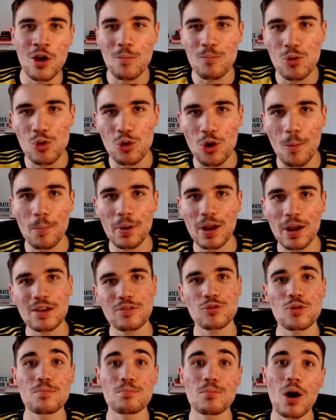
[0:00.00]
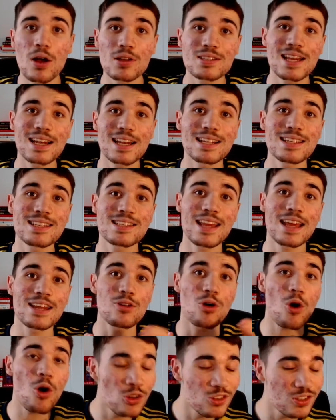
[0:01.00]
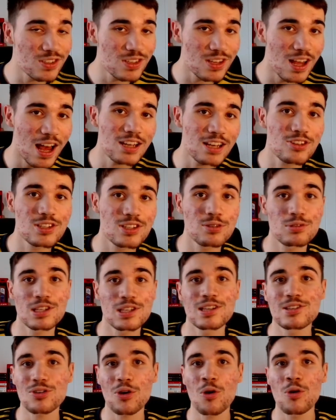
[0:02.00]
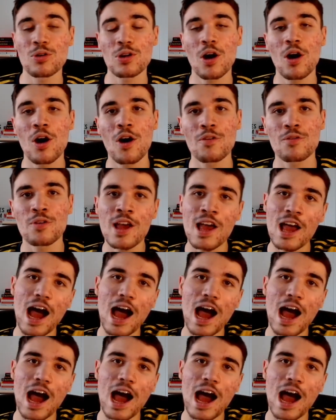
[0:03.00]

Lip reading: Ball got played through. Martinelli stayed onside because he was in his own half